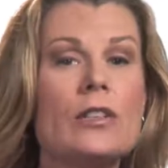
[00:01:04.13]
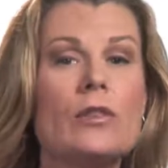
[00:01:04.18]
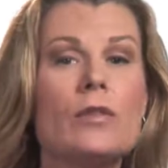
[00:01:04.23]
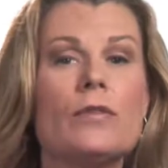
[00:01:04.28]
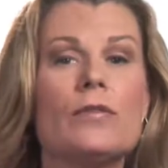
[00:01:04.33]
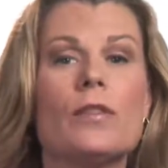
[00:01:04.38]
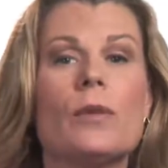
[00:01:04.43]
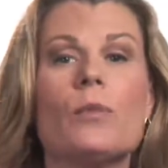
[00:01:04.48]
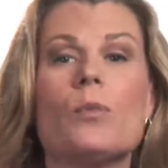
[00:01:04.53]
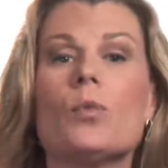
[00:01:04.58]
you
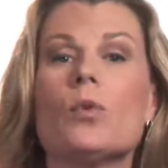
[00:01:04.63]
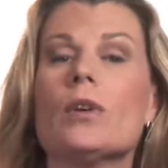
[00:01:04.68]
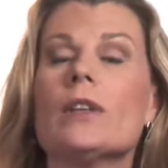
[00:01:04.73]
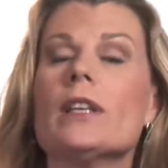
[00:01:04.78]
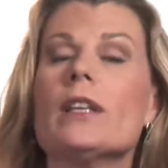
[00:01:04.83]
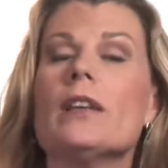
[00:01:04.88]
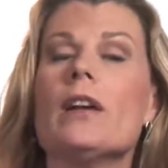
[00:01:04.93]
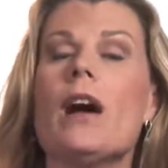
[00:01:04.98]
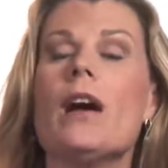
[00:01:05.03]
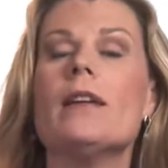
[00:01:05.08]
from
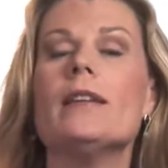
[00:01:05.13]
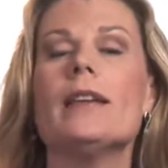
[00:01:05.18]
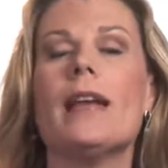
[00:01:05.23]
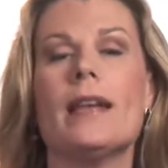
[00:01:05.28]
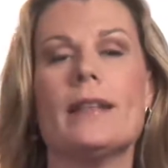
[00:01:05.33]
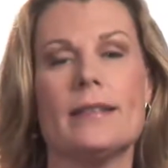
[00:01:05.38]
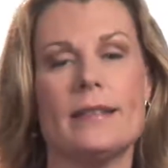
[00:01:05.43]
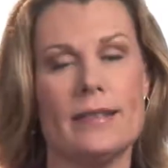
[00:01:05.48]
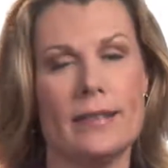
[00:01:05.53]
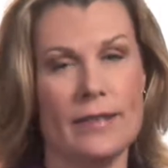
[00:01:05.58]
working on
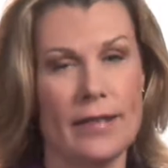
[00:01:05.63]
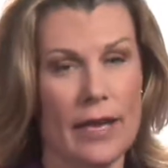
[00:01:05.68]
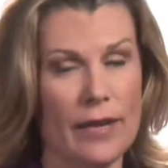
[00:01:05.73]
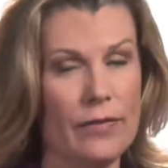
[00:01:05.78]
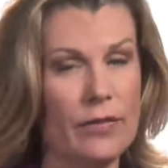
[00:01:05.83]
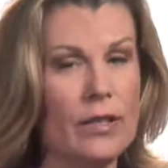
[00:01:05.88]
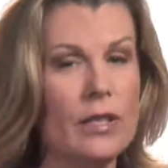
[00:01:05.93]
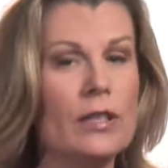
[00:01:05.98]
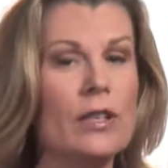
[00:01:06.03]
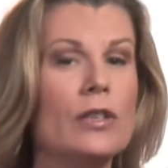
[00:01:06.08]
and
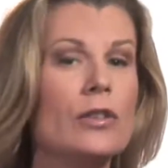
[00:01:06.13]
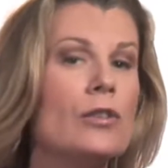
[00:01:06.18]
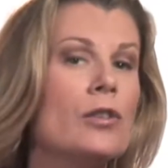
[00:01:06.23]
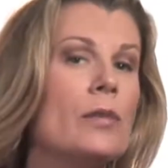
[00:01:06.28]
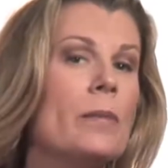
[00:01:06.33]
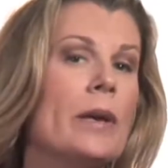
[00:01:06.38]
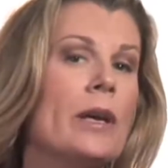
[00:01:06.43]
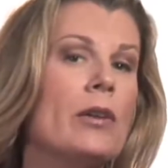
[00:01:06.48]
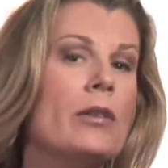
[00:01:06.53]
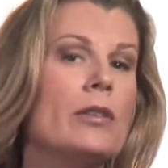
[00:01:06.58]
saving your
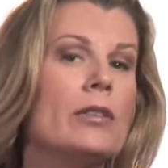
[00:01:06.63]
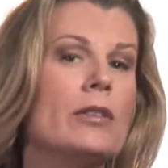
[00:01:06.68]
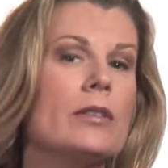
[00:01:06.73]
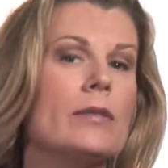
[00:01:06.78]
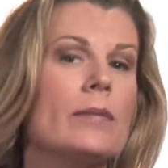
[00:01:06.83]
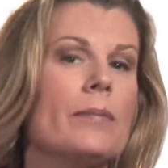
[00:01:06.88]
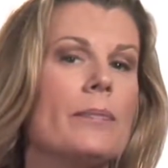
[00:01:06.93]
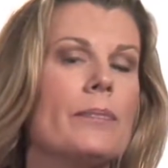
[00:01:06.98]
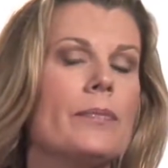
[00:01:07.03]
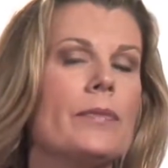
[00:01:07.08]
marriage.
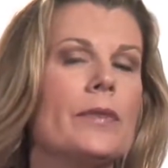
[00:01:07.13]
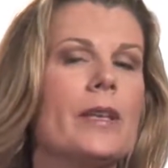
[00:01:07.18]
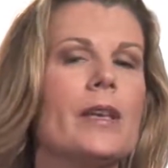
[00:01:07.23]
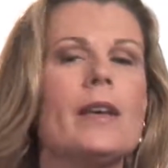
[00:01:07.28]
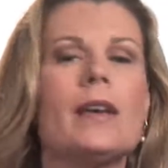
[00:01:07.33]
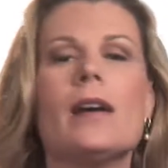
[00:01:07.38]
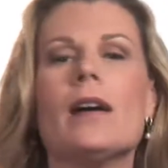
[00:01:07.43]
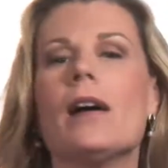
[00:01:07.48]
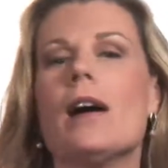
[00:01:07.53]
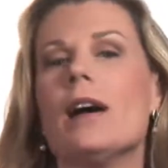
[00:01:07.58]

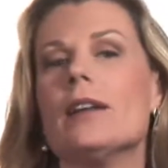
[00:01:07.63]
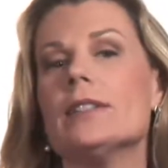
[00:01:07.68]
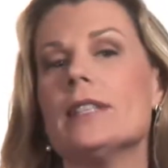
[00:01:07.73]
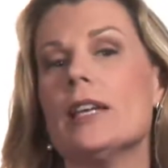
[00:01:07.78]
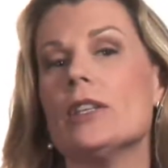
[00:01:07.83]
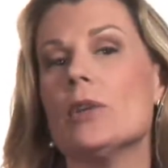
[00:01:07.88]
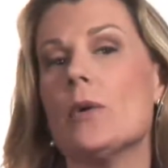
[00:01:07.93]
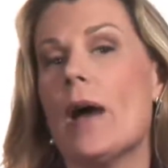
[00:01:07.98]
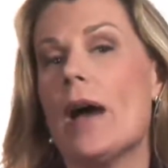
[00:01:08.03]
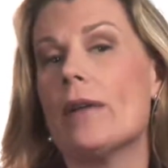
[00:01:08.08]
I'll tell
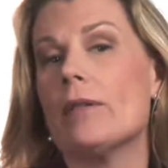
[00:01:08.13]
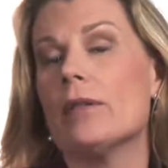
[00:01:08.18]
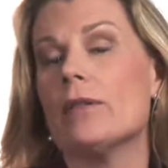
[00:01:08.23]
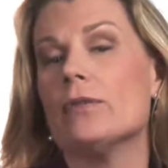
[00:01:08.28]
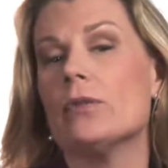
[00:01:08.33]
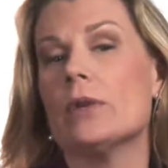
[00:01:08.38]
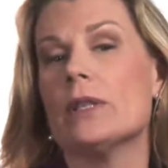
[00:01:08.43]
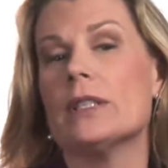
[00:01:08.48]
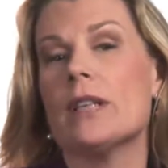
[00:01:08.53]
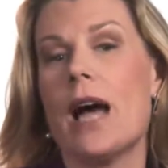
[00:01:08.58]
you how to
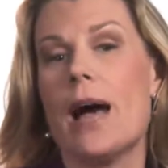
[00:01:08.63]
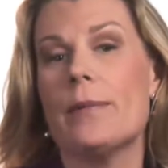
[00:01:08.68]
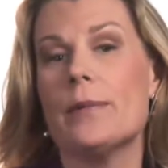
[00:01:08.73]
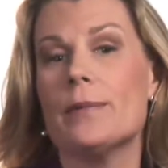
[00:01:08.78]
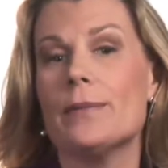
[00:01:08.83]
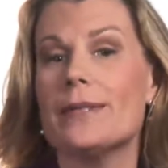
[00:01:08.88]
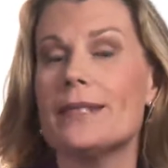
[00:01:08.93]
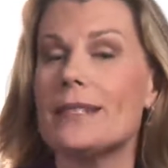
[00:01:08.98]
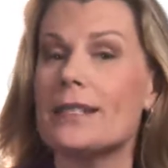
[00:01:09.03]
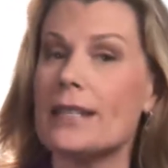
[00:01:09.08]
avoid common
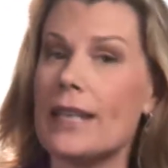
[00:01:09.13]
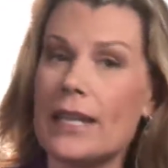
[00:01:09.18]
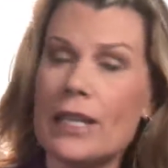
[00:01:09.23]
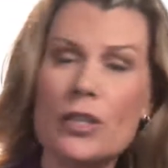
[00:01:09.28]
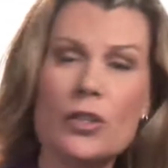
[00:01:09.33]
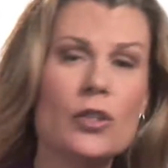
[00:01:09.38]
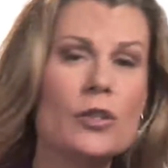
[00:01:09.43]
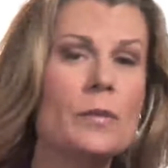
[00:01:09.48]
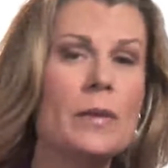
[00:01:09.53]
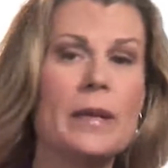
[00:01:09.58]

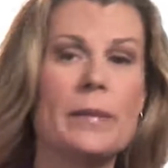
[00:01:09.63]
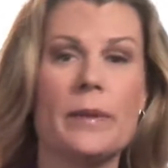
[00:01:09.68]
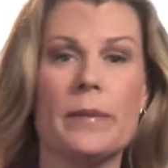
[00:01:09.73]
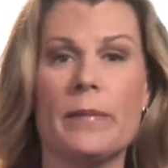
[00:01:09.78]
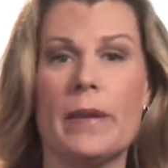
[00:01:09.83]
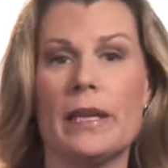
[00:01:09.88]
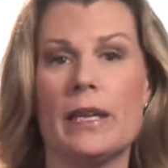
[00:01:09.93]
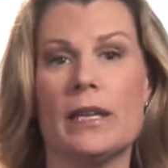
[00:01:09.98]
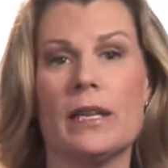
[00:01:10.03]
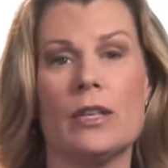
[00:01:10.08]
mistakes you may be
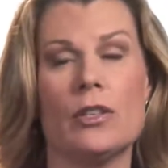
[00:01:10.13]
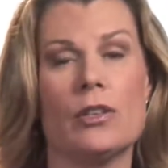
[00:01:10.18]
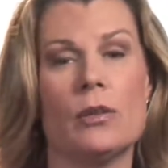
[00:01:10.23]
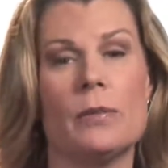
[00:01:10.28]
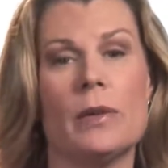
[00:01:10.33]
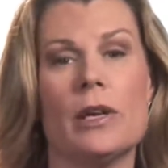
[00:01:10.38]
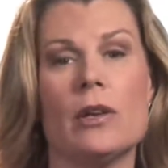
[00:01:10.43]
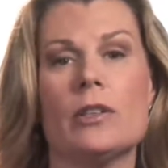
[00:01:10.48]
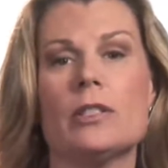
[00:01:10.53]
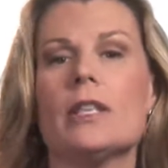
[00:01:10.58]
making in your
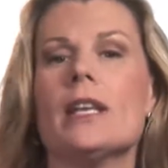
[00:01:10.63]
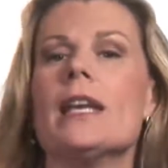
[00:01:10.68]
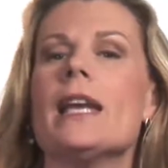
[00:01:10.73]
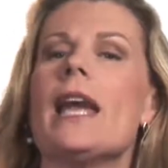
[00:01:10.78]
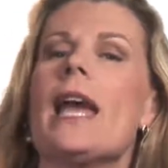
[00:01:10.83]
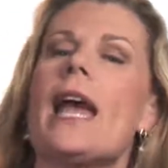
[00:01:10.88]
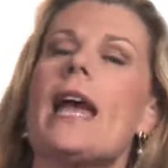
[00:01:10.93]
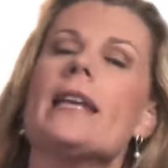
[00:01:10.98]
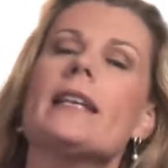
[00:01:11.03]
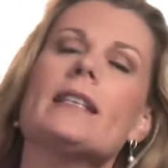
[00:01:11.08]
marriage
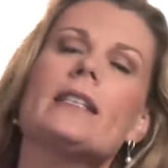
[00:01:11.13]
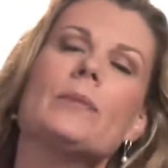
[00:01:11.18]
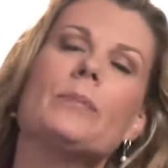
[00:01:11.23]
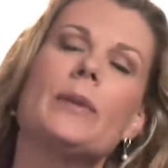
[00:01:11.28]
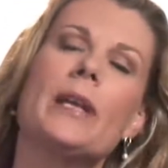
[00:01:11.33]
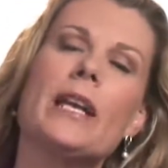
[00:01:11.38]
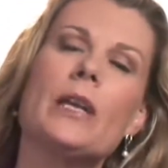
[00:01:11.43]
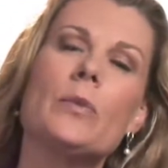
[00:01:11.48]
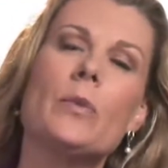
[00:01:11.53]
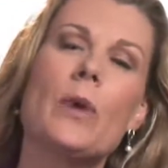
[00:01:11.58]
and
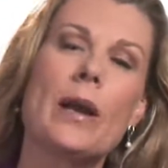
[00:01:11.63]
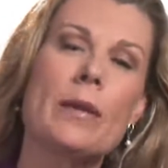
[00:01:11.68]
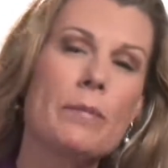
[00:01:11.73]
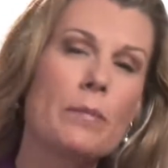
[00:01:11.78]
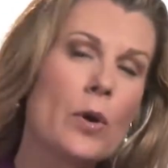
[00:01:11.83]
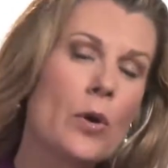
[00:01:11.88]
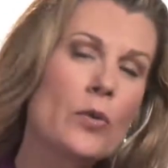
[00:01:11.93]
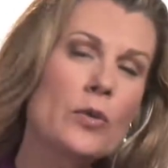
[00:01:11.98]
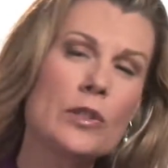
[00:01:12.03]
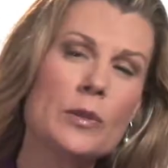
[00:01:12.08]
explain why
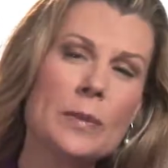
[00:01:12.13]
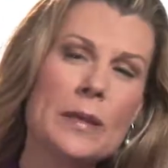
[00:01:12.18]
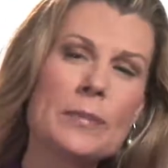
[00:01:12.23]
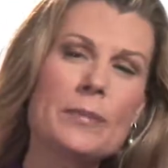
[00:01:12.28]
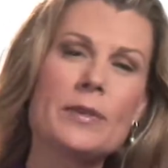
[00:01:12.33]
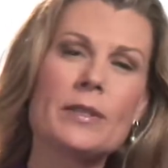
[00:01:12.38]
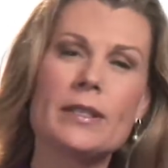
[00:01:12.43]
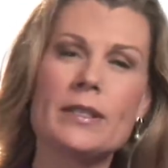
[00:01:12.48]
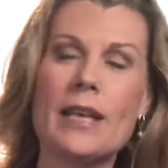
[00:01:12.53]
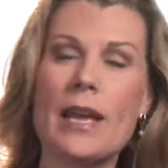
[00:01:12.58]
most
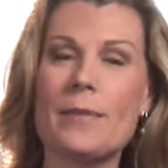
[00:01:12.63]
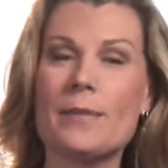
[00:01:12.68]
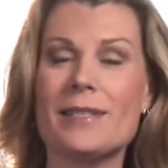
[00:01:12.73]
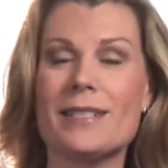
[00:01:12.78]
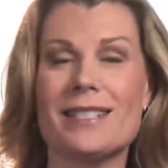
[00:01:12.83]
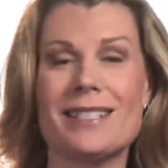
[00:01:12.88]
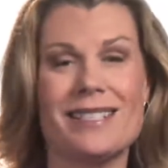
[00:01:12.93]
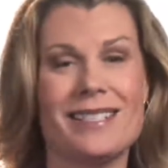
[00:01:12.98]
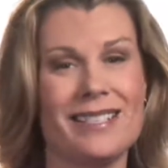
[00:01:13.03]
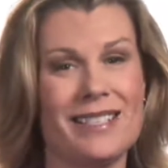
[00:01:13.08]
people's attempts
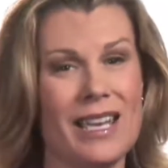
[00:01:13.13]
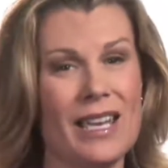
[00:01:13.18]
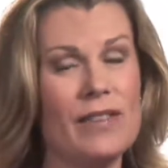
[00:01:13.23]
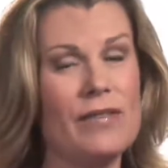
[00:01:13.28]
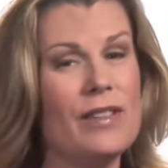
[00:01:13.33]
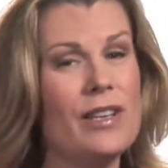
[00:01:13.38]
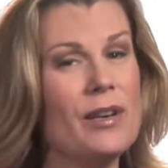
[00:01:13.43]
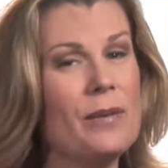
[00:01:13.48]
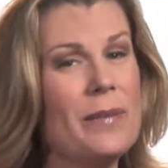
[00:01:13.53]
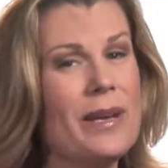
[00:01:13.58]
to save
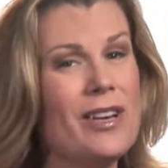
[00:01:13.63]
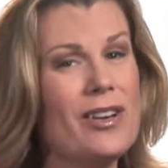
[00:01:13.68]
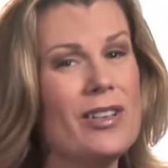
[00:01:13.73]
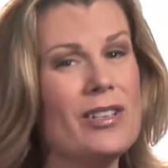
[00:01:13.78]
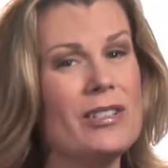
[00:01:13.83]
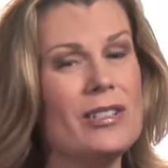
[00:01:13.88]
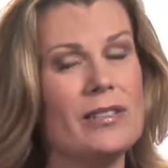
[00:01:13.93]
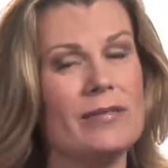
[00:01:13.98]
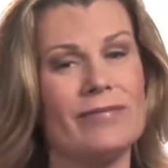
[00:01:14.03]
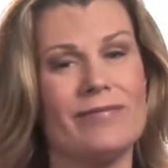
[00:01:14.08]
their
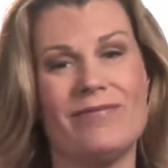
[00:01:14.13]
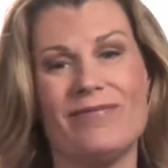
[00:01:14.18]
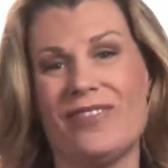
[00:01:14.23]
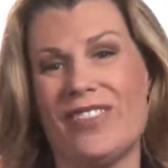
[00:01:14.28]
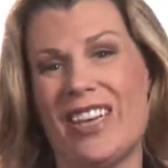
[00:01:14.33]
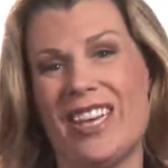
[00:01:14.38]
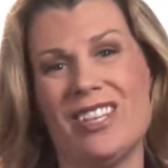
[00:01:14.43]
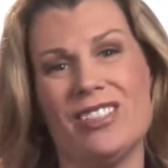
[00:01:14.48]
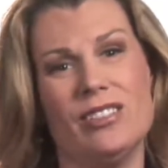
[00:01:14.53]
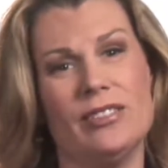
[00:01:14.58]
marriage
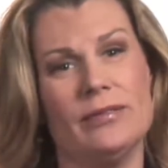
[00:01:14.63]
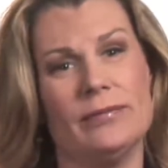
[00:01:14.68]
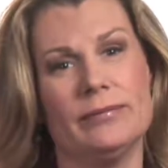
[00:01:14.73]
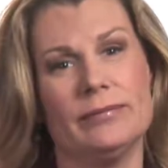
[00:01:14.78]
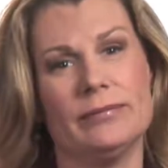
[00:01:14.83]
fail.